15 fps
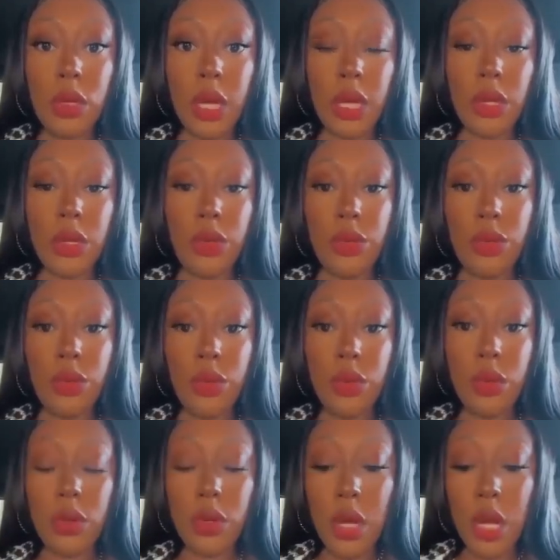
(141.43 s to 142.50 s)
Thank you.
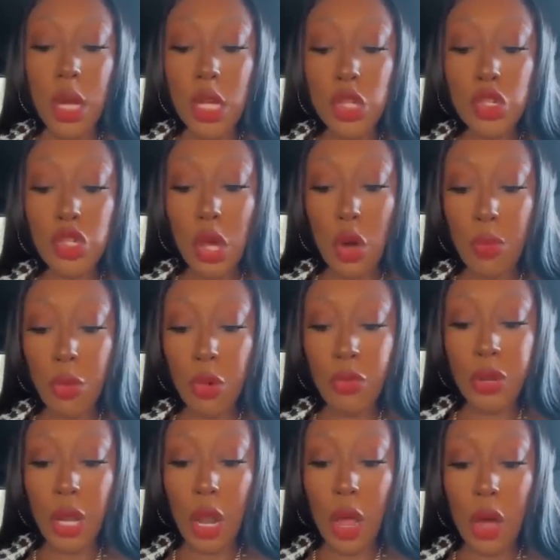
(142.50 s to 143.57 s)
So,
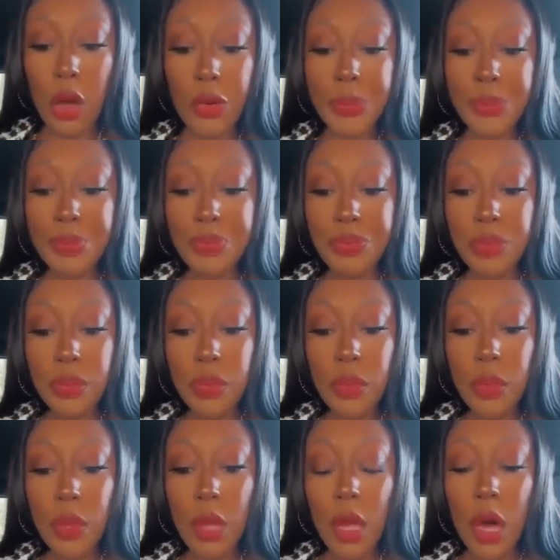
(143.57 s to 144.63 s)
moving along,
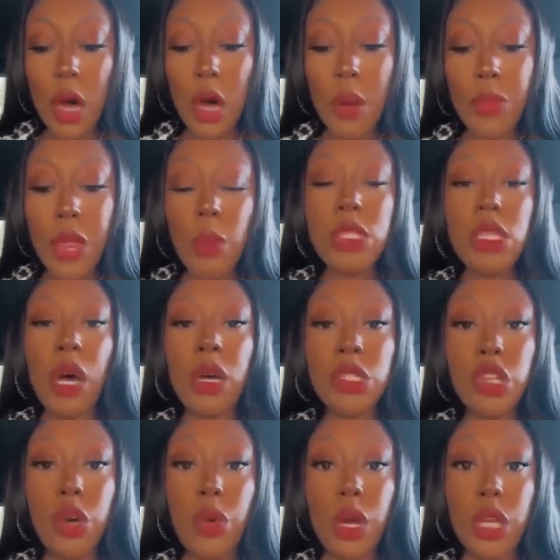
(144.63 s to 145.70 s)
there was
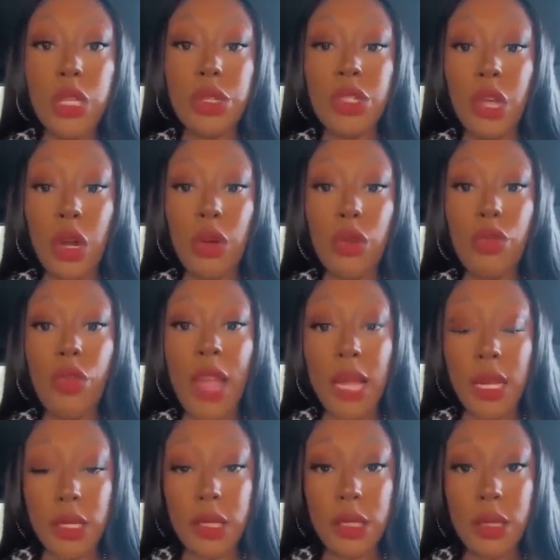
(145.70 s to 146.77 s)
also a concern
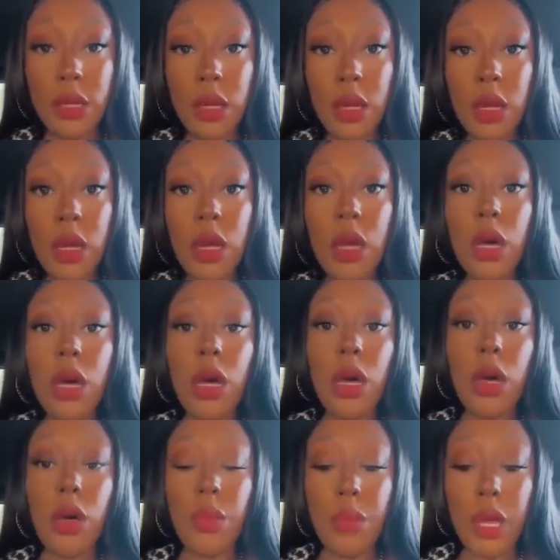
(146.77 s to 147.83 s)
raised,
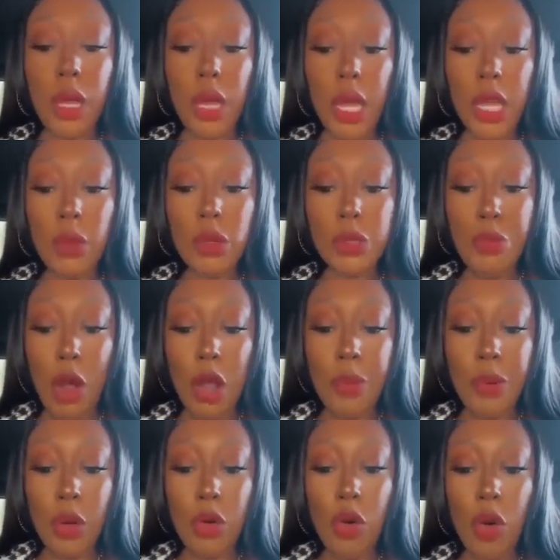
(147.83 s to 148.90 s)
and it was brought
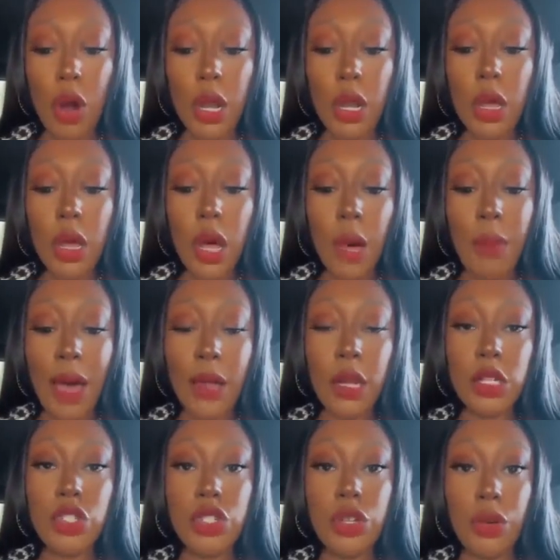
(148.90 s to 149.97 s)
up in court about
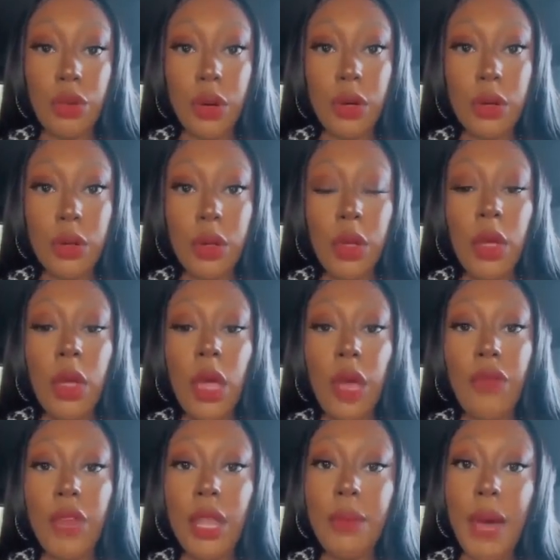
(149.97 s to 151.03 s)
a juror.
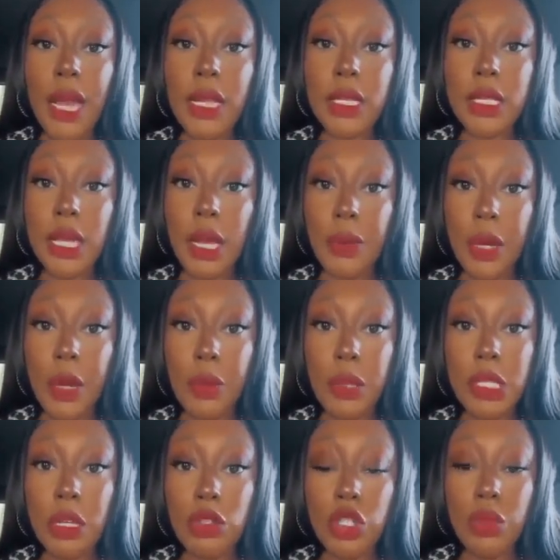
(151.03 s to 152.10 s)
If anybody is keeping up
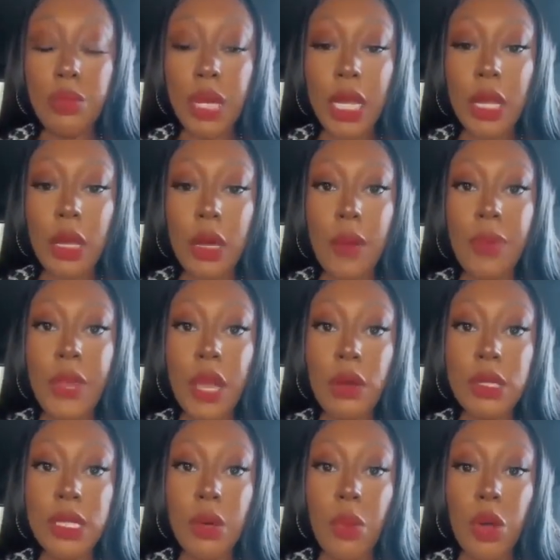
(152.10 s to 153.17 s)
with social media, there
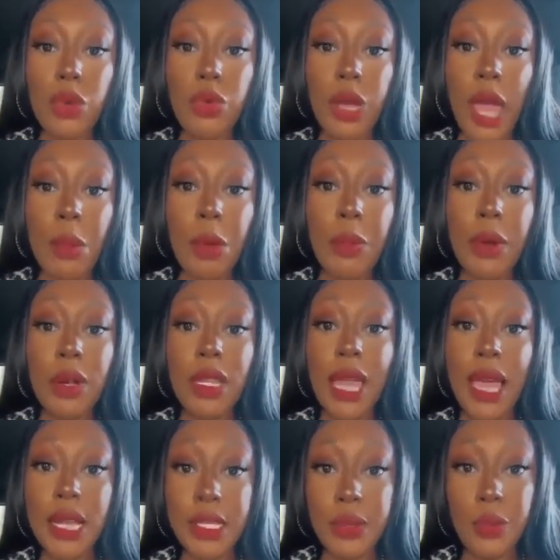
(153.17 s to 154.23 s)
is someone who came up here
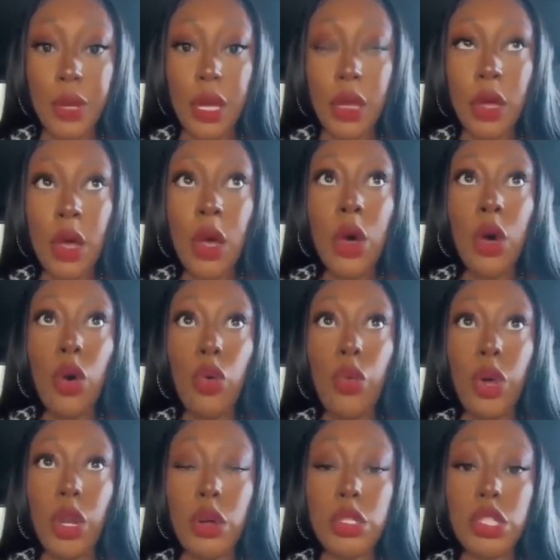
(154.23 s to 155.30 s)
last week who
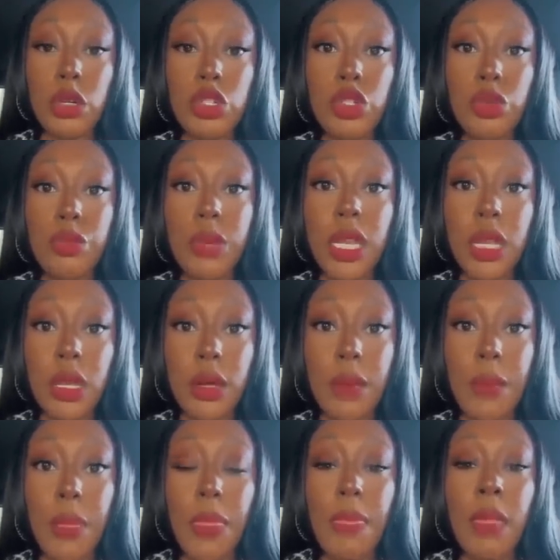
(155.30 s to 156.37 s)
went on social
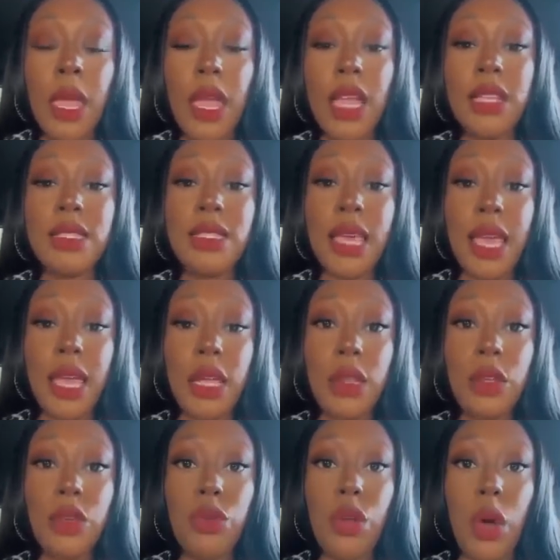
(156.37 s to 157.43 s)
media and said,
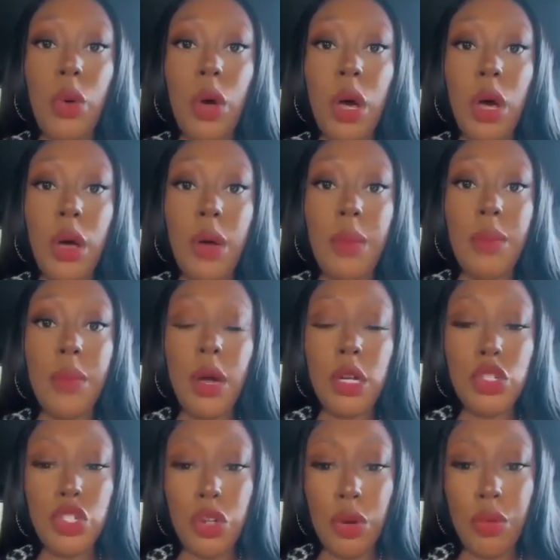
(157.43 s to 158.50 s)
you know, a
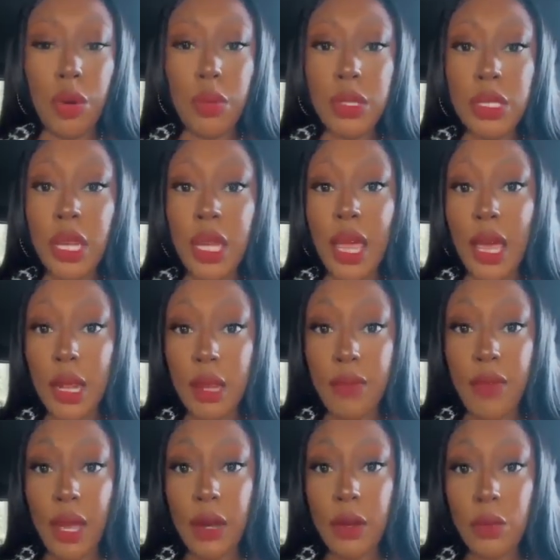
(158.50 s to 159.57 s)
juror was in the
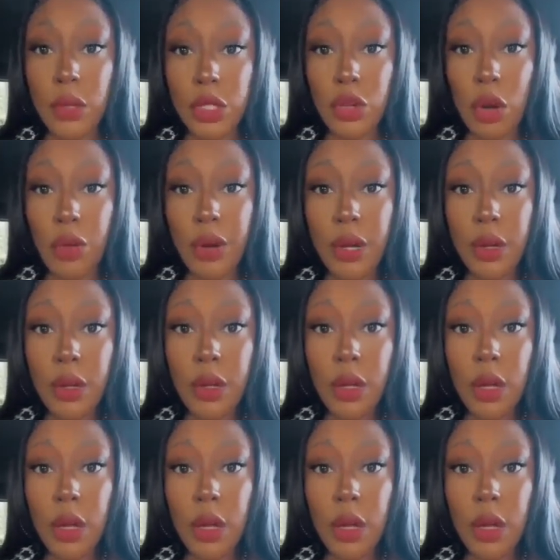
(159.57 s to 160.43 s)
elevator with Tory.